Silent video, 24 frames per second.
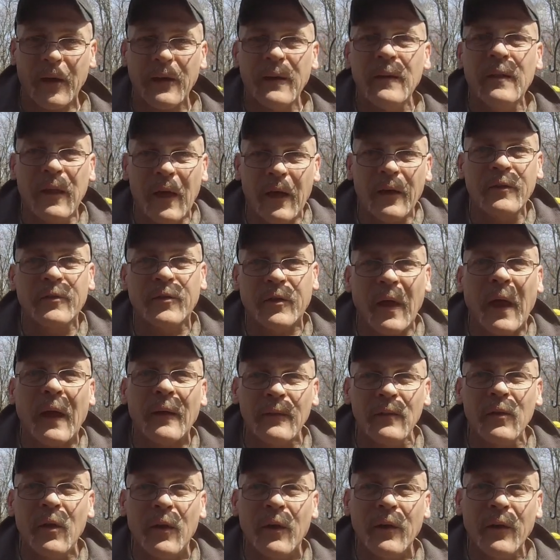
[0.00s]
He likes that
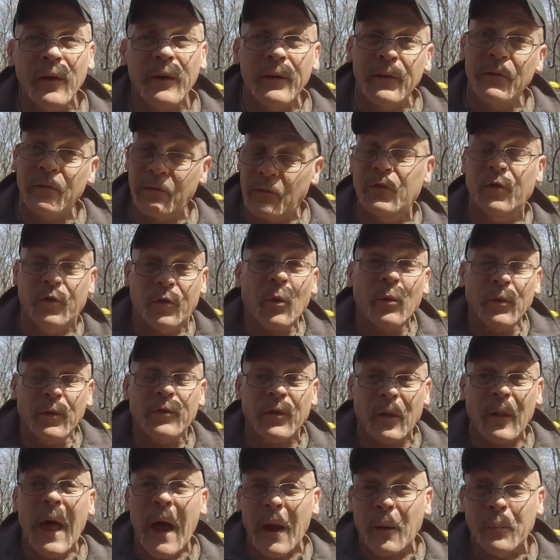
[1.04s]
look, and so does
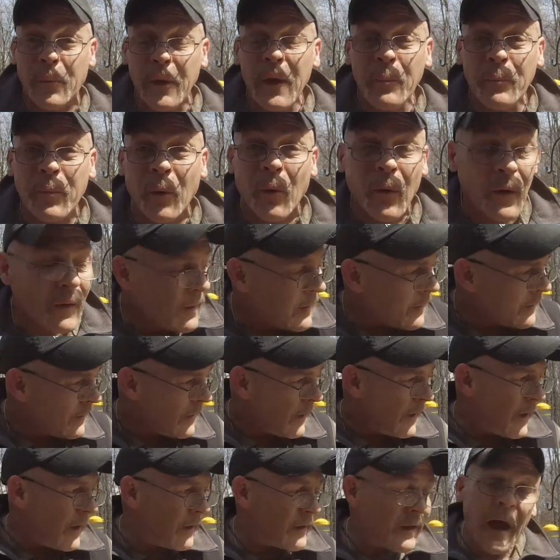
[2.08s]
a lot of people.
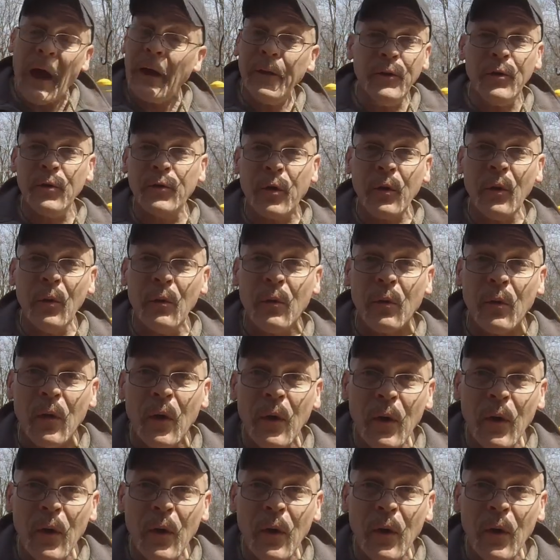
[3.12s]
And I do too.